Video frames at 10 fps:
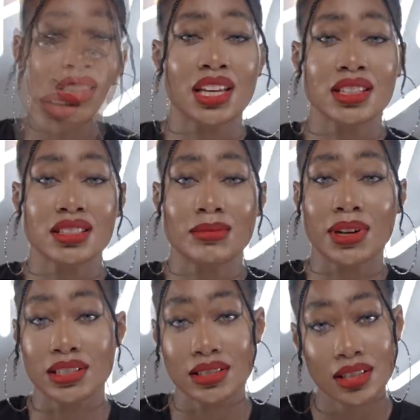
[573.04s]
Thanks to
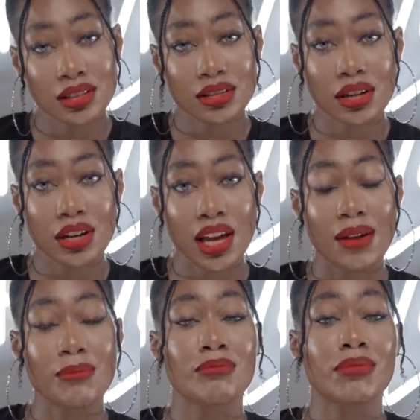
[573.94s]
my sister
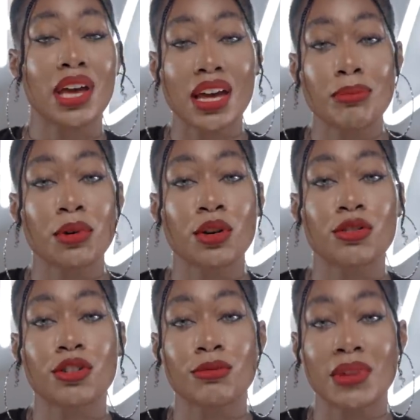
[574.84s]
and Paper
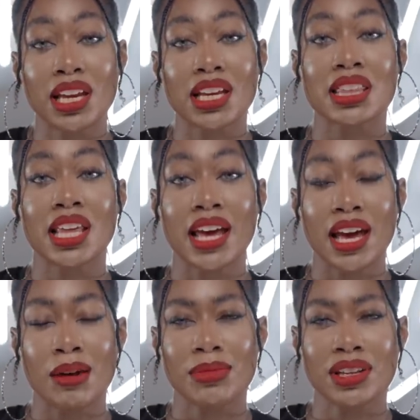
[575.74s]
for making that
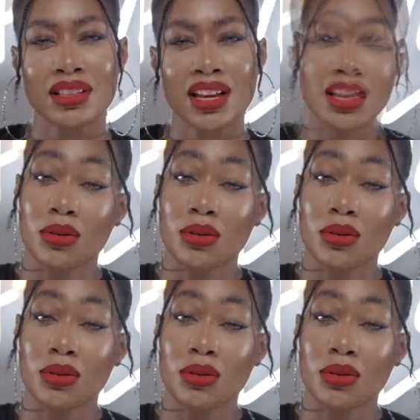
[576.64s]
happen.